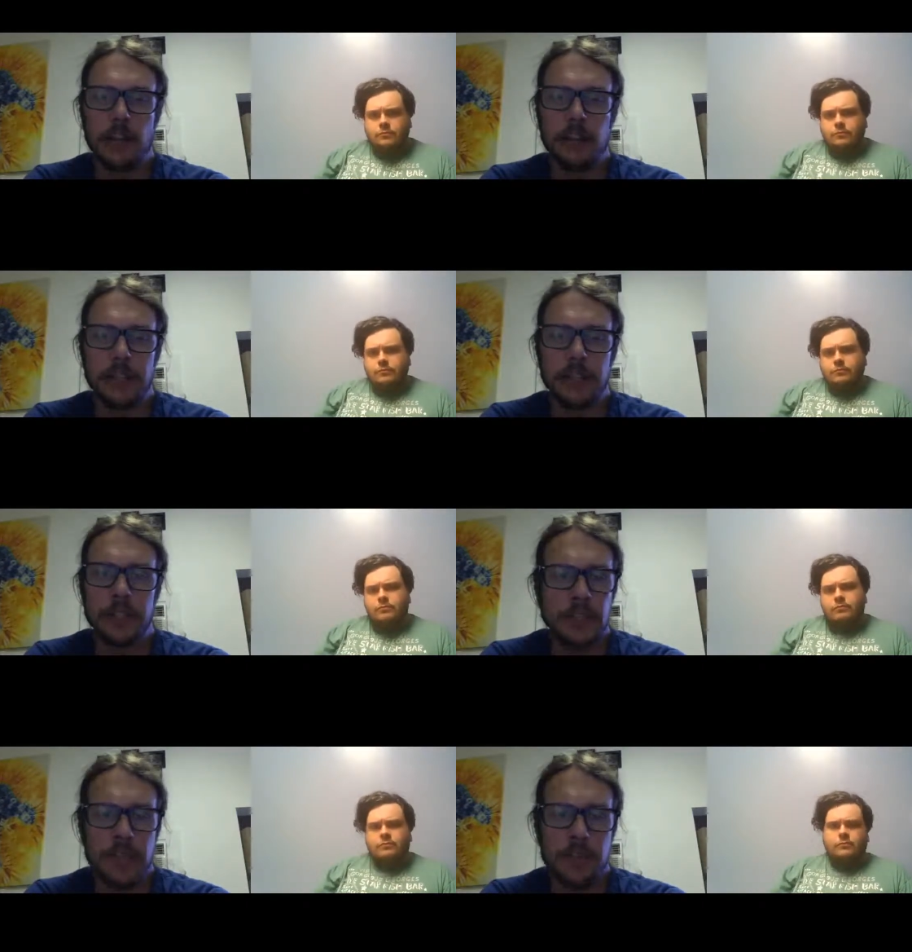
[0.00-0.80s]
Speaker 1: It's
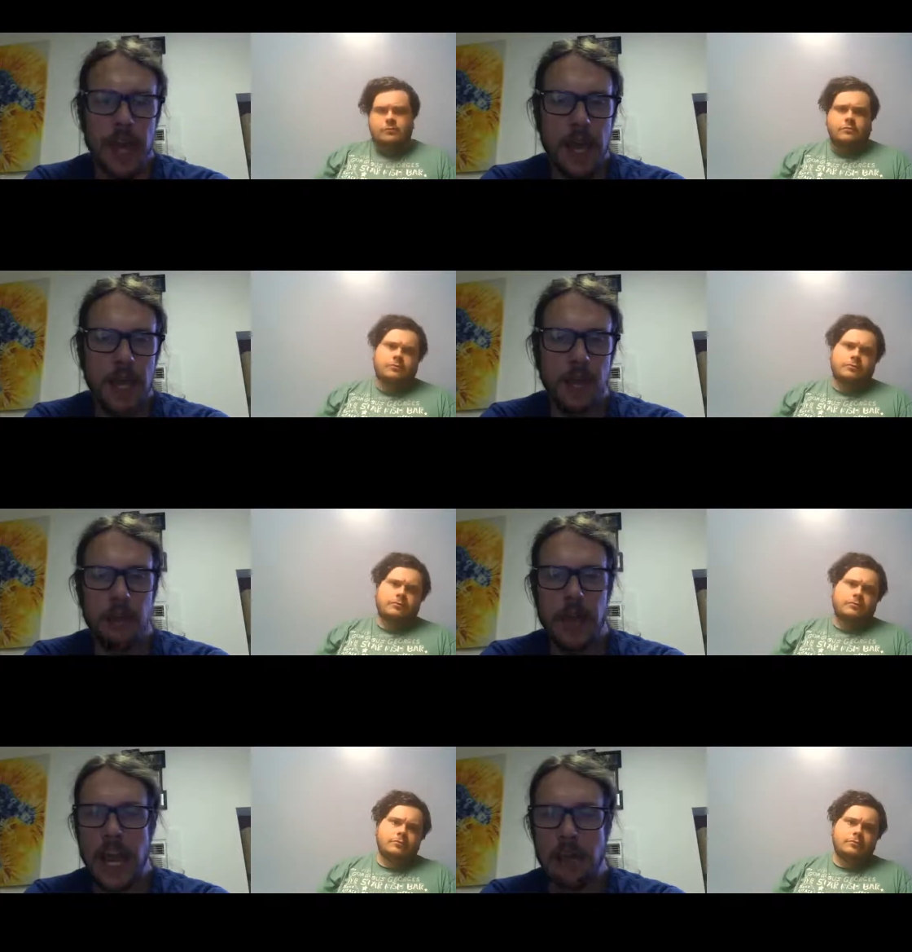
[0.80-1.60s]
eBay,
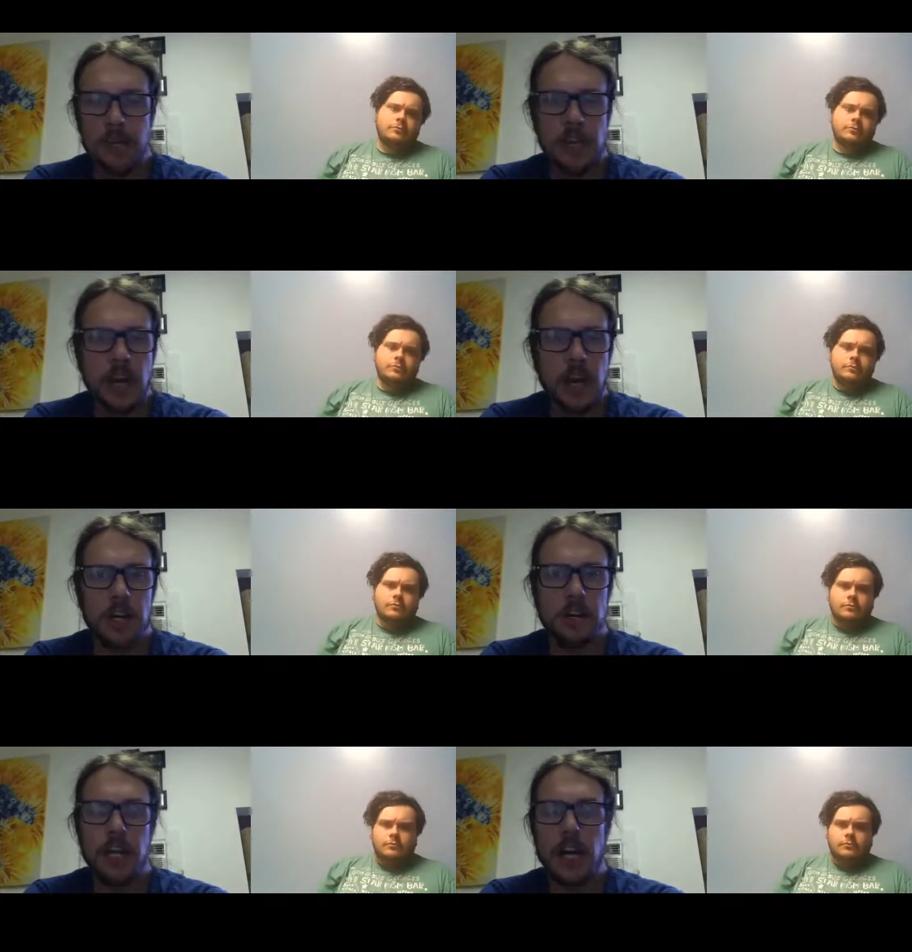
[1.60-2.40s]
Amazon. You
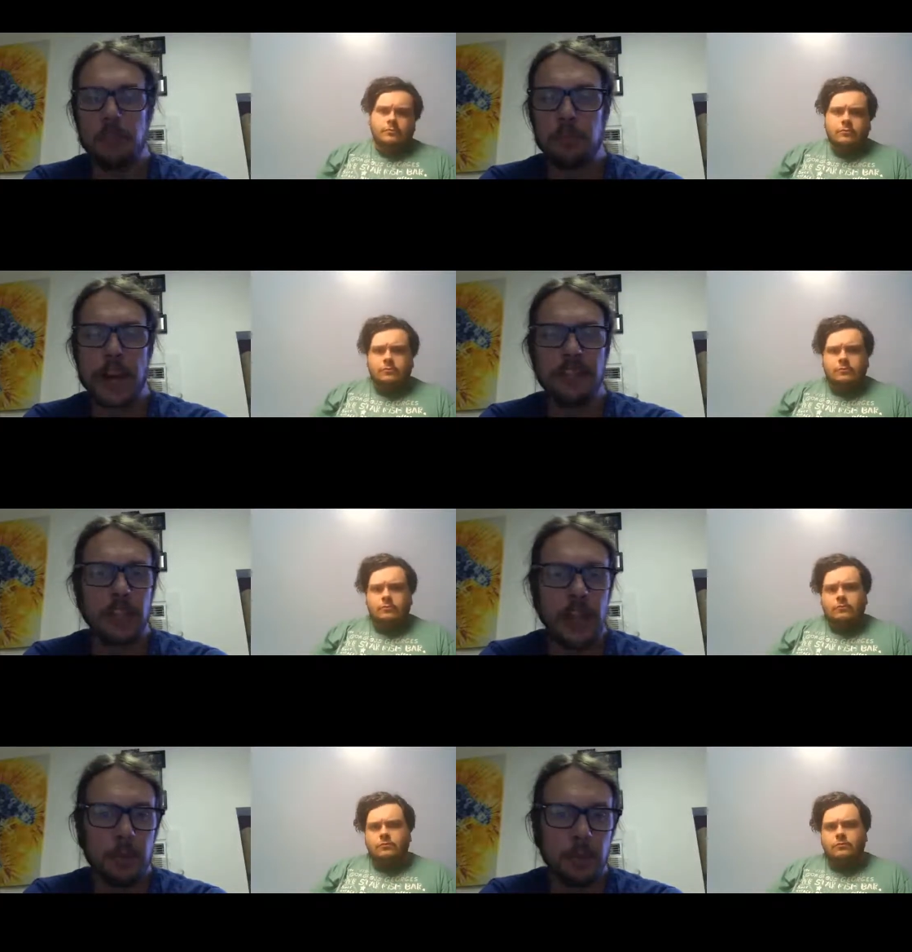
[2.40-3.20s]
got private
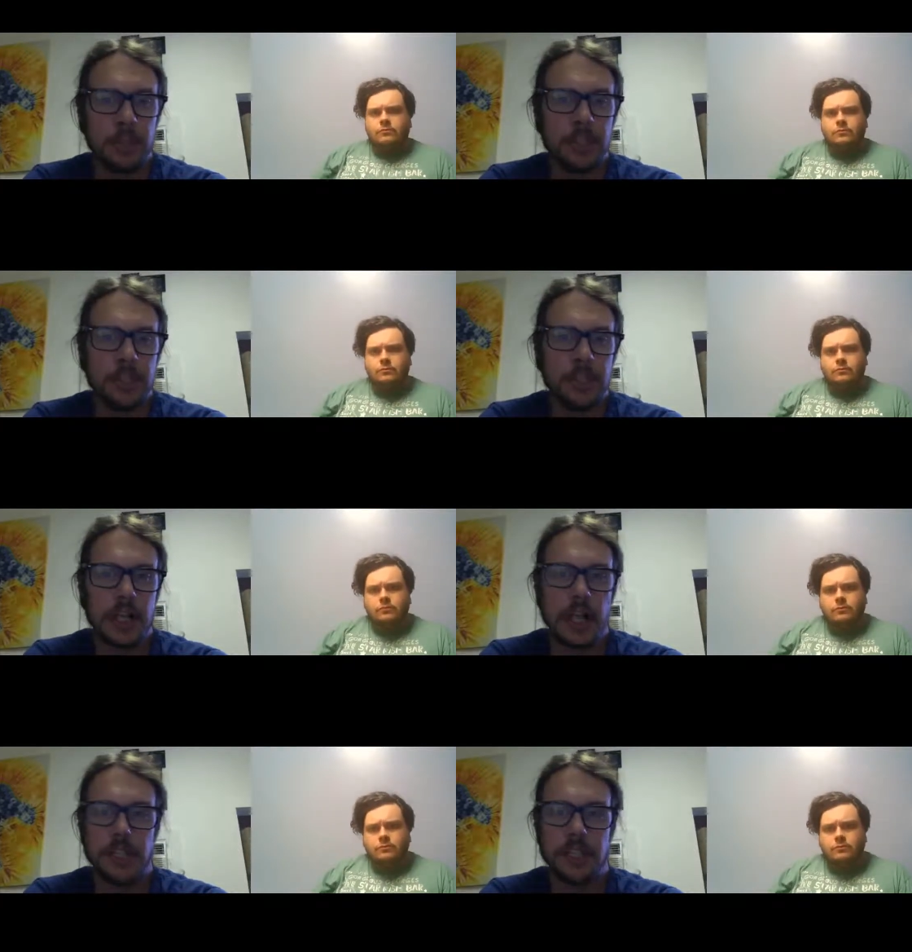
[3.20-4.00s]
label that's
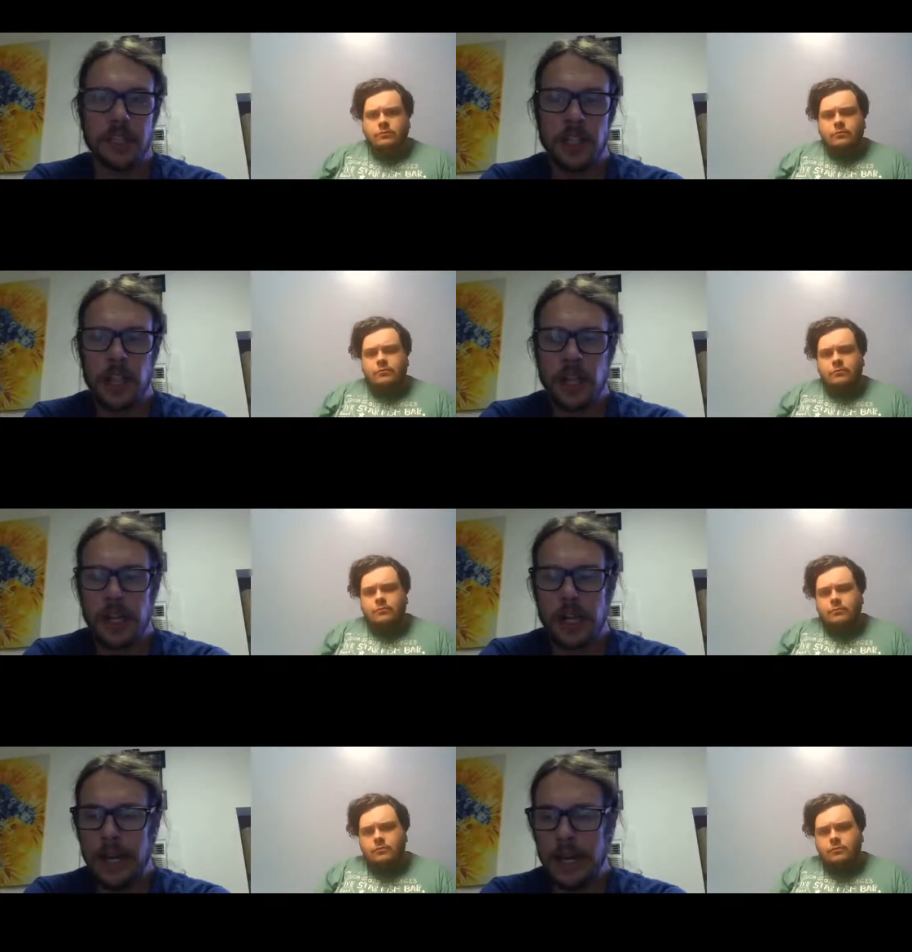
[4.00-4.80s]
discussed,
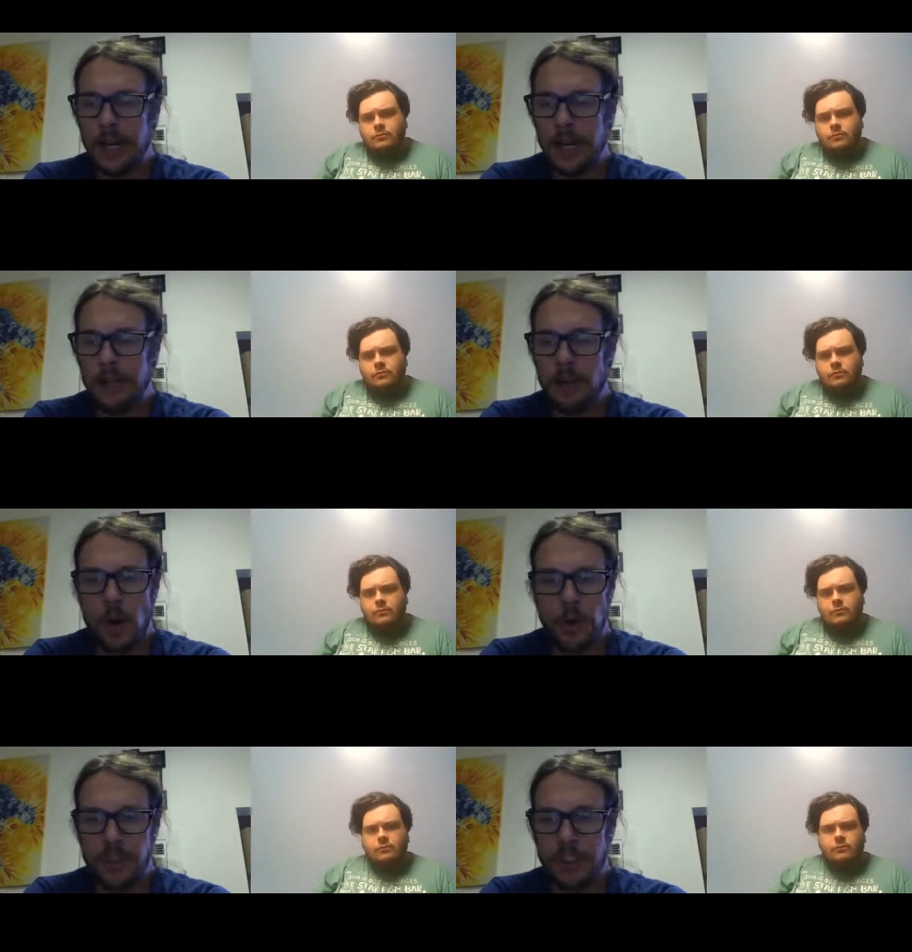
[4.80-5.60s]
uh,
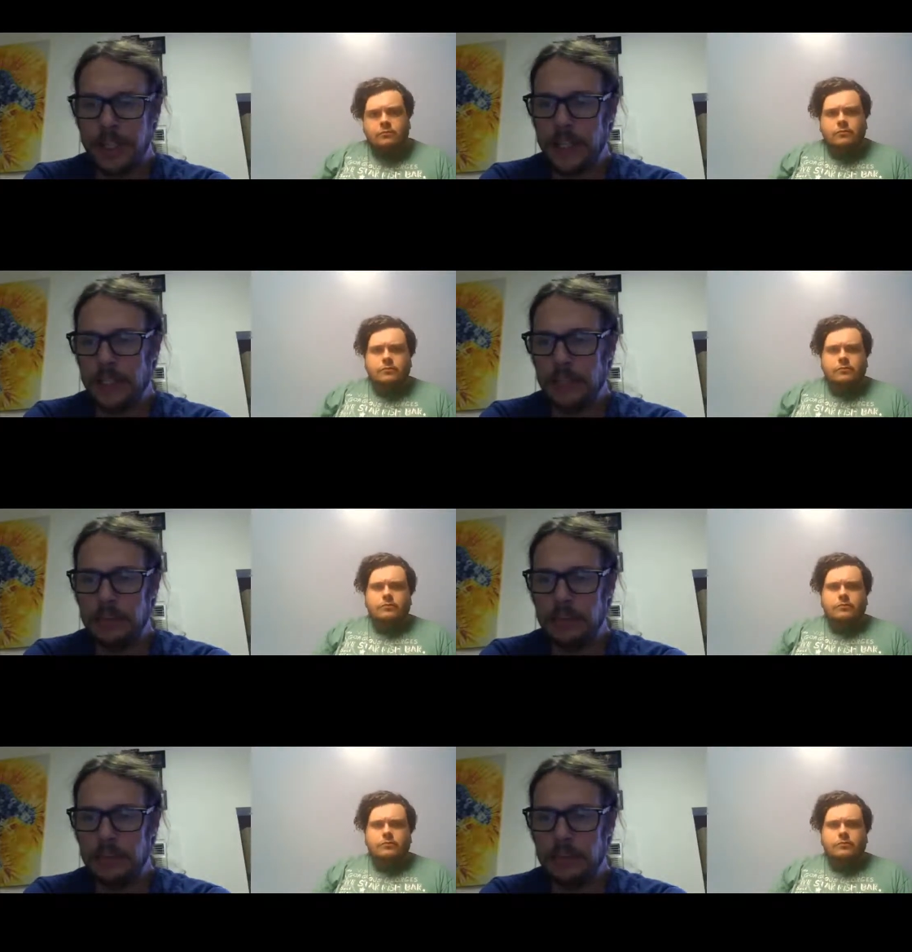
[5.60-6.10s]
wholesale,